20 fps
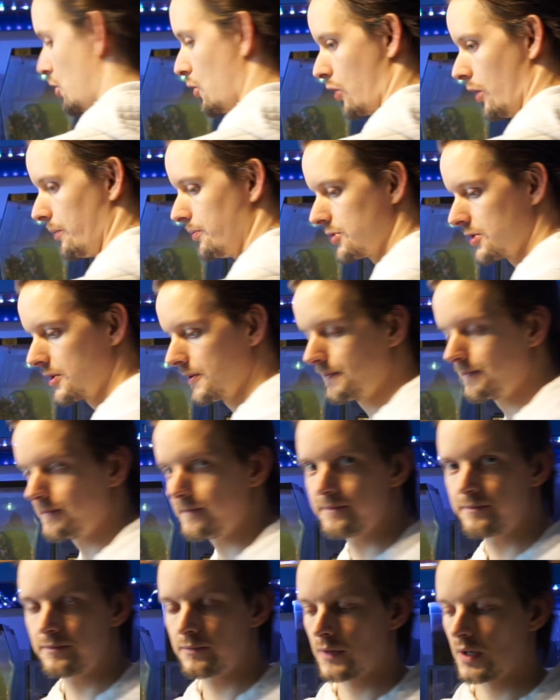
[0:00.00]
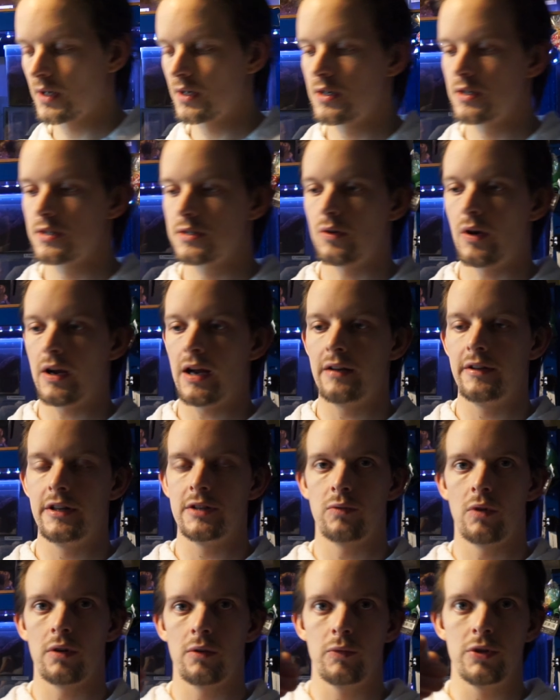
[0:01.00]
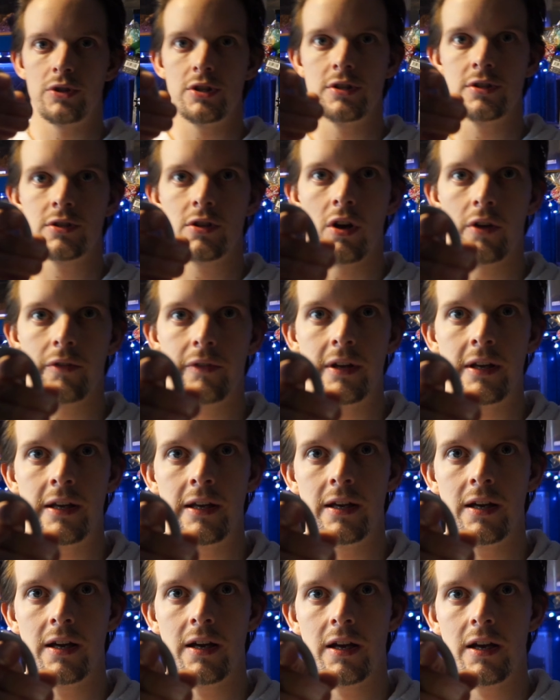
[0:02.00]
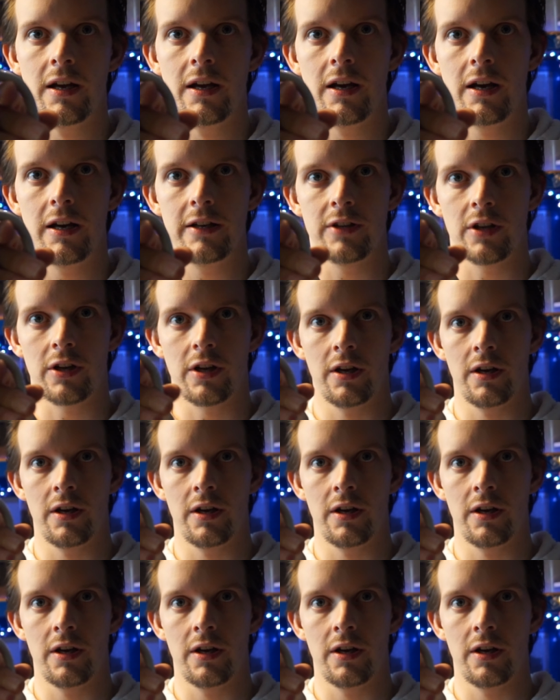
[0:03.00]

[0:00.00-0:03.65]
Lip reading: cups. So I had this one which has got the, it's like